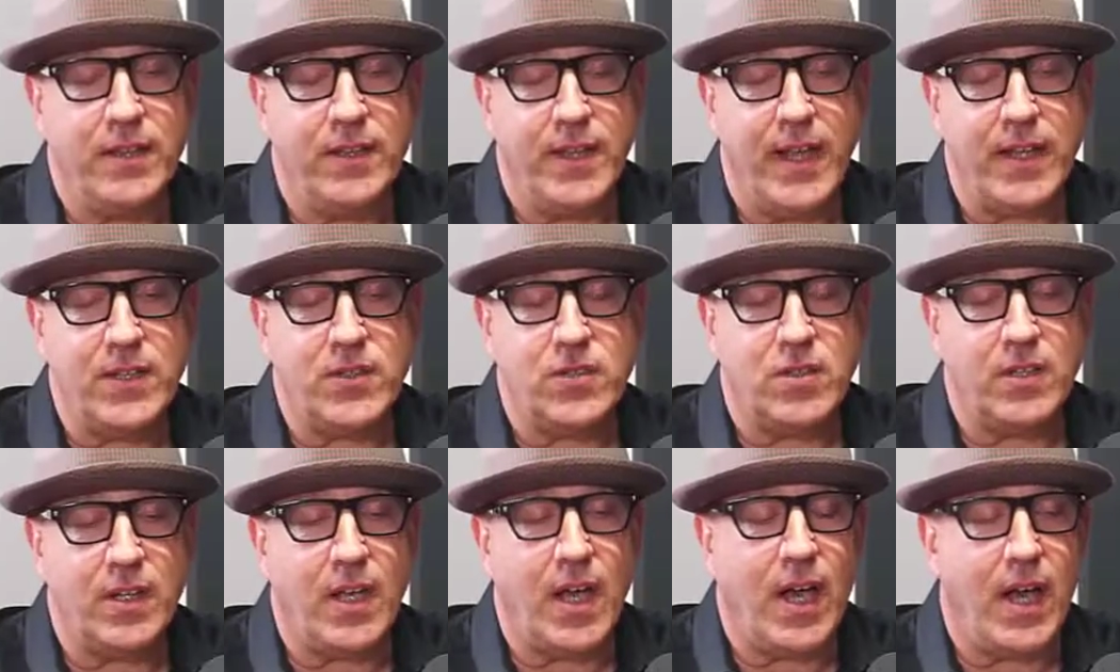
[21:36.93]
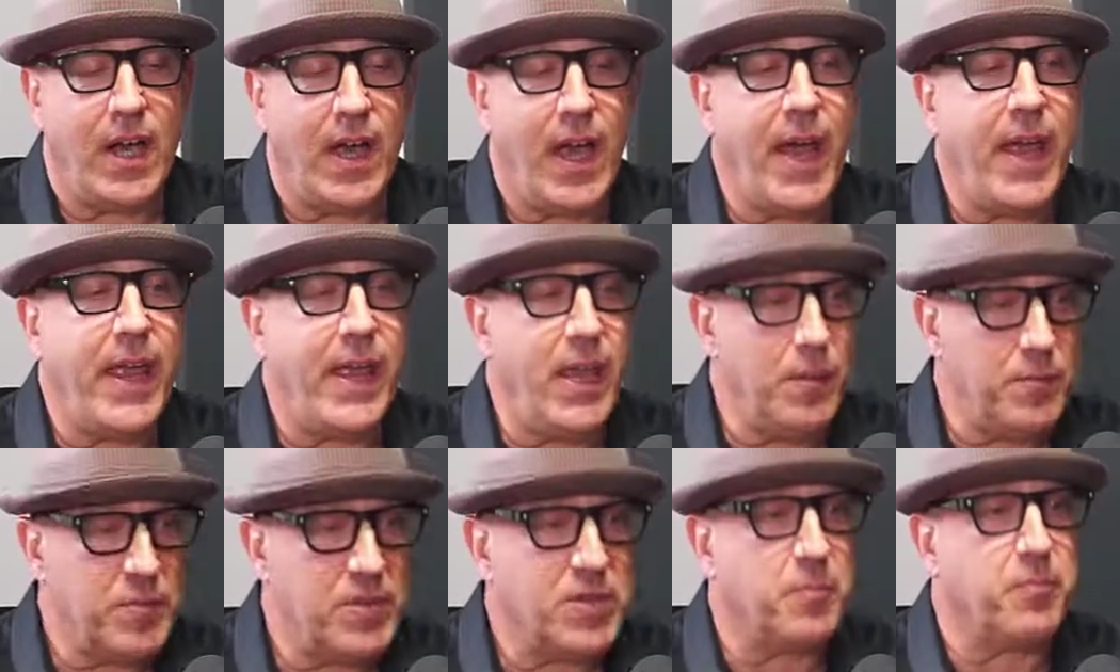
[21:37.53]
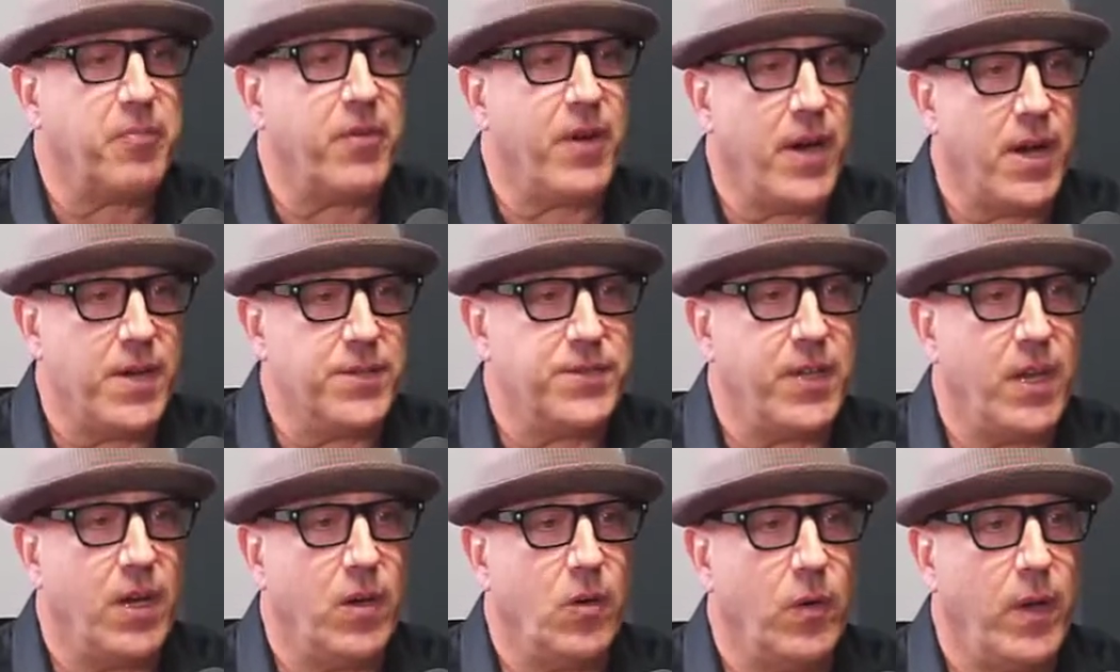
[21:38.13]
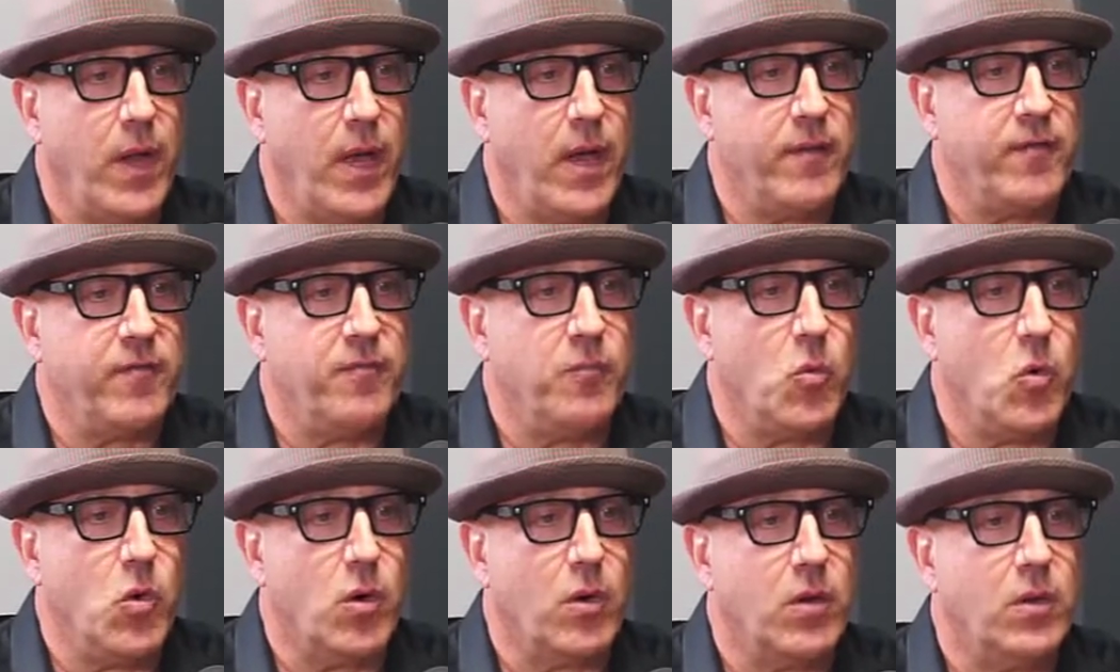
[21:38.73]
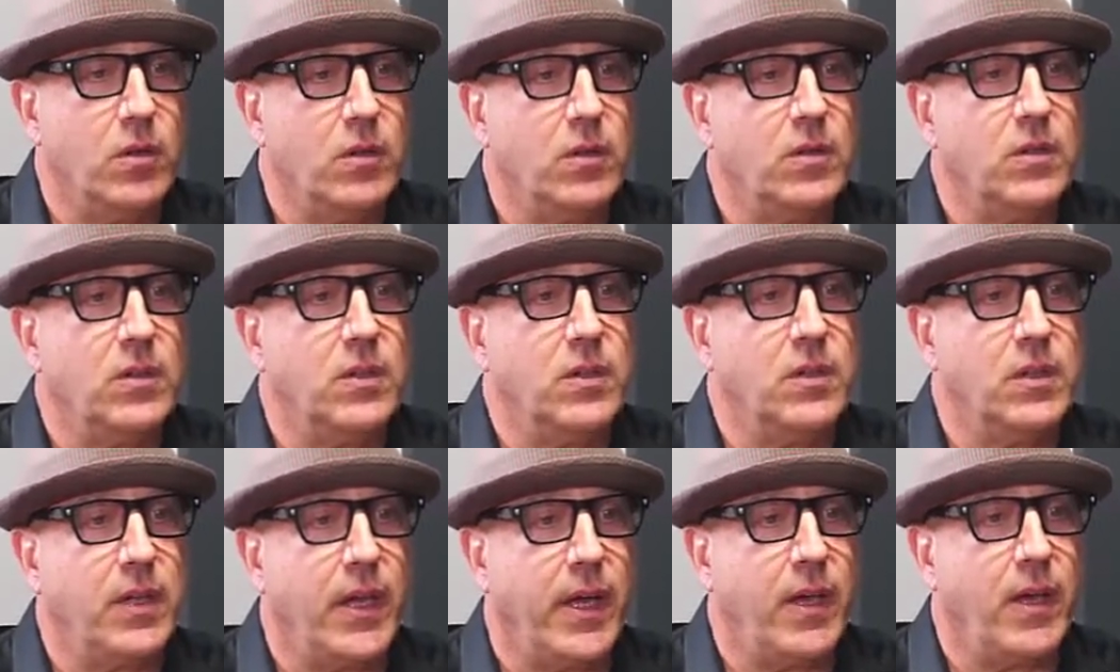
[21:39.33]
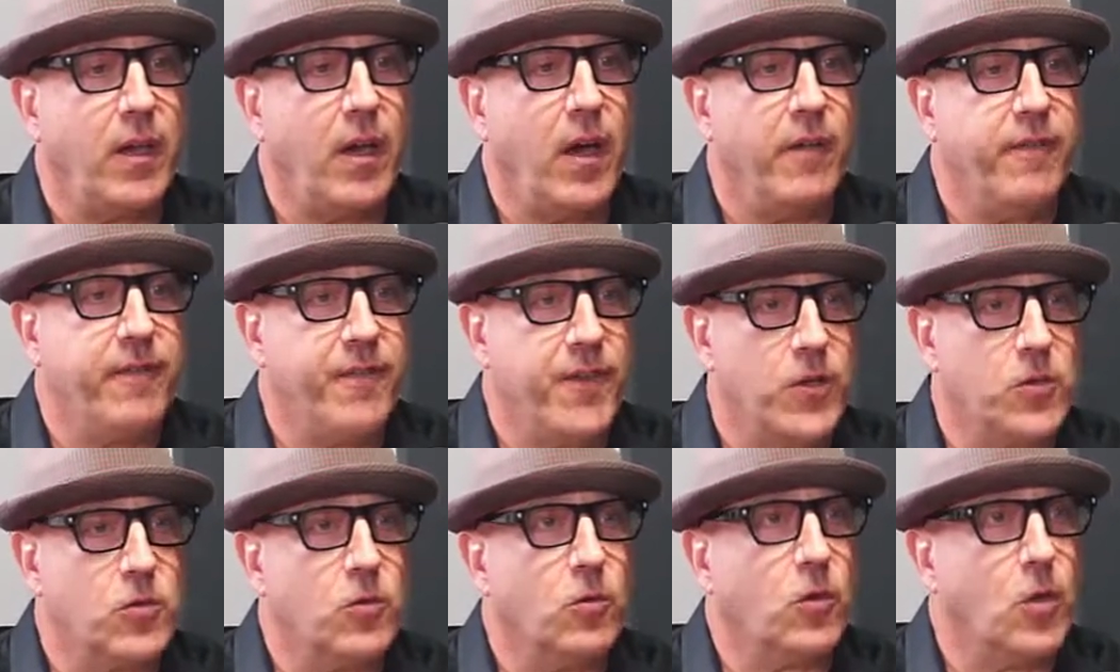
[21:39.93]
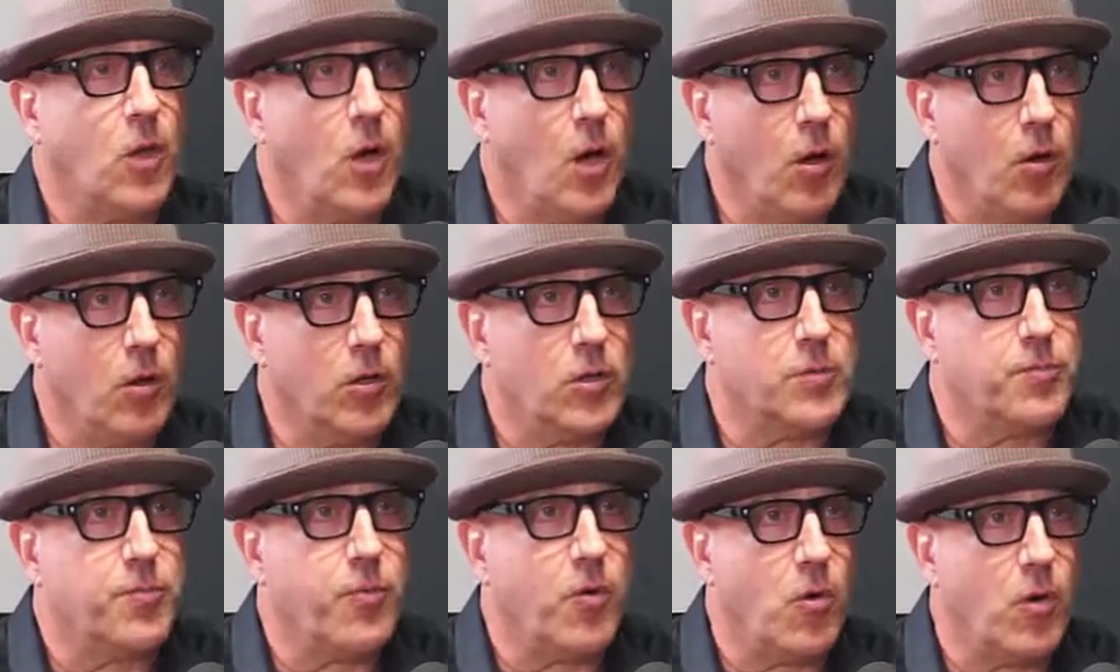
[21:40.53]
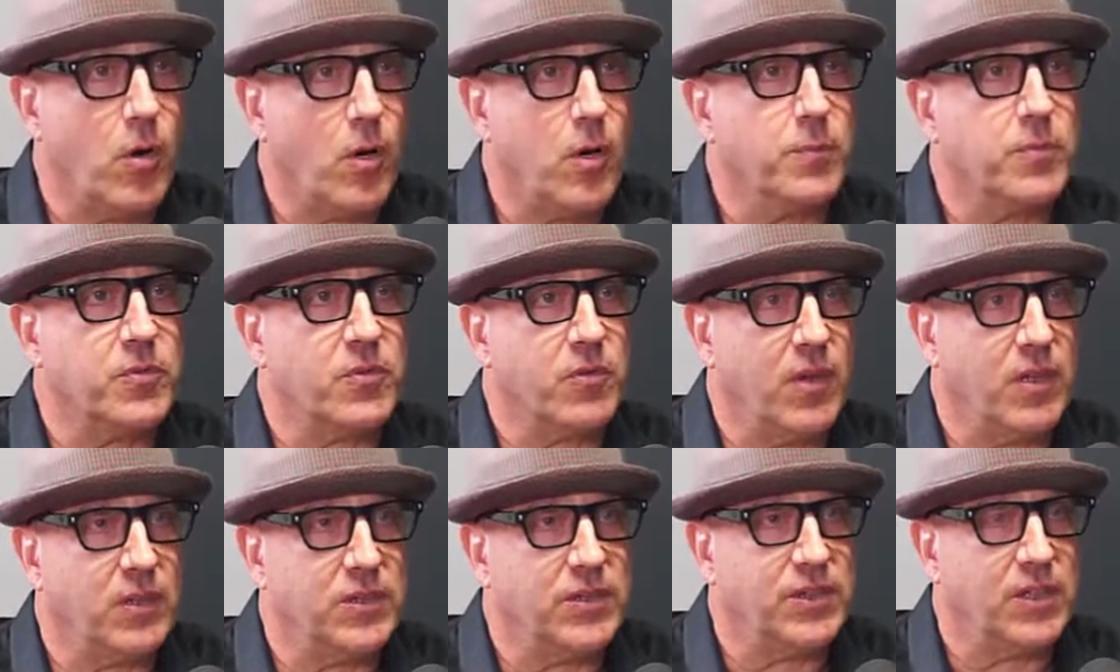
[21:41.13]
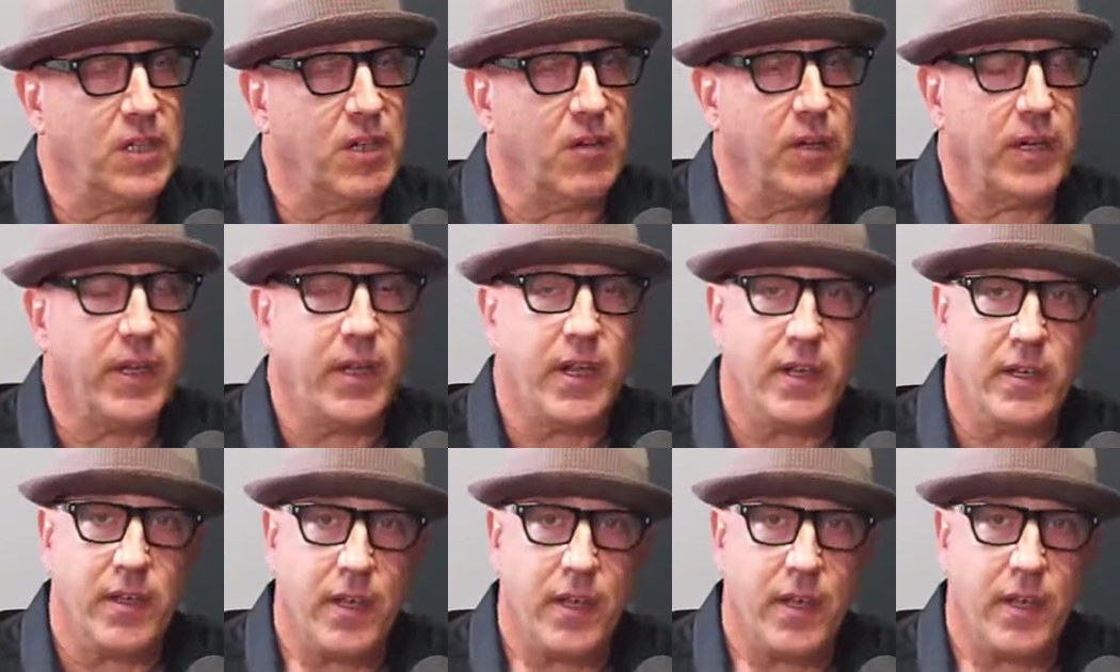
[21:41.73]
that's I am surprised they don't have more like official college programs around selling.